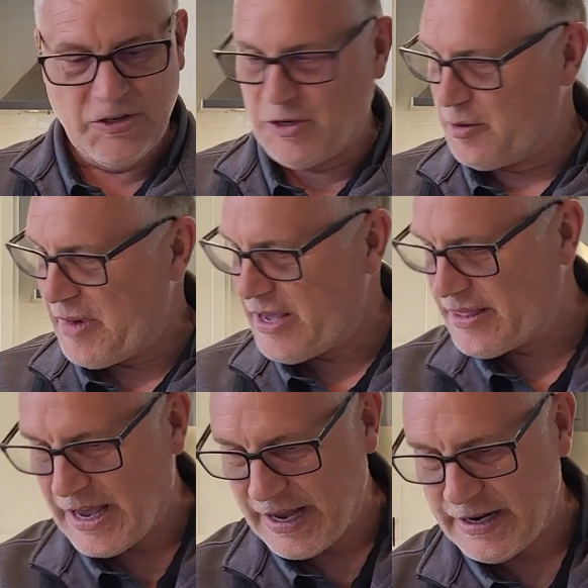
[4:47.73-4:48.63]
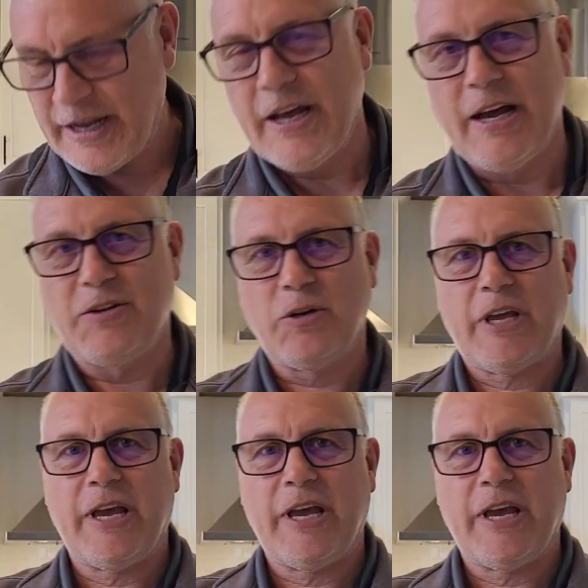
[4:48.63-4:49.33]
So to make that, I took